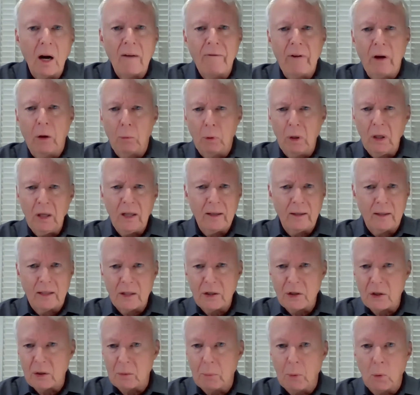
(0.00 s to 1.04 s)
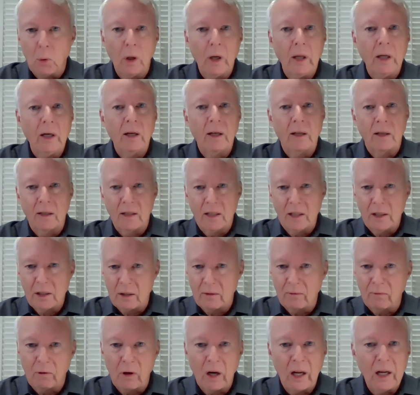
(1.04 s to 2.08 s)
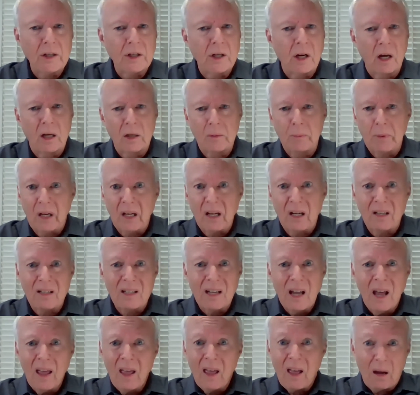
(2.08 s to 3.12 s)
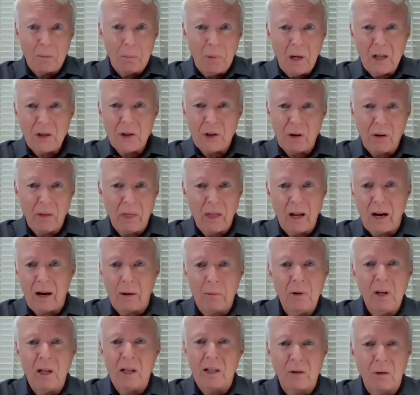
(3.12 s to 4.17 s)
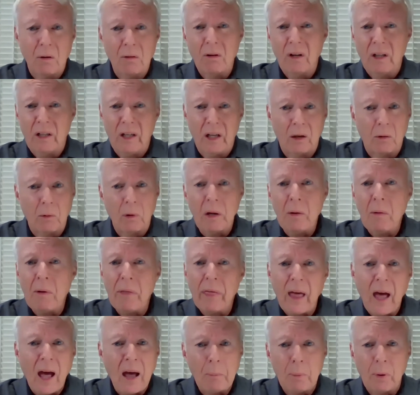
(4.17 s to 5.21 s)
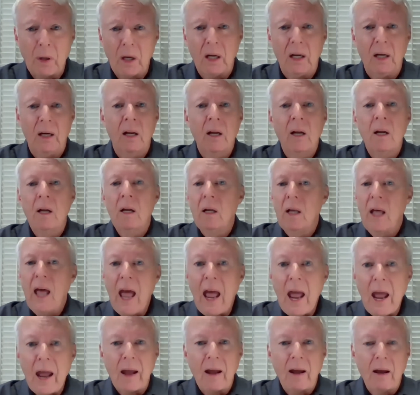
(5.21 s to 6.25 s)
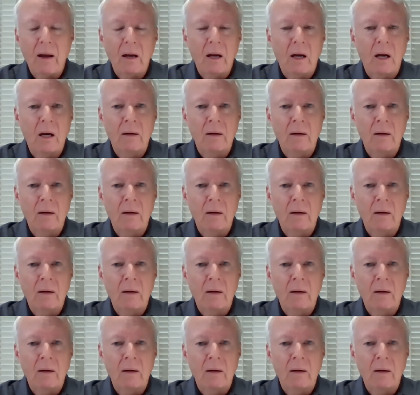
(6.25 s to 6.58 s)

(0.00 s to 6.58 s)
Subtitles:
I felt really disappointed and disenfranchised because I'm not sure that I really totally agree with that, but hey,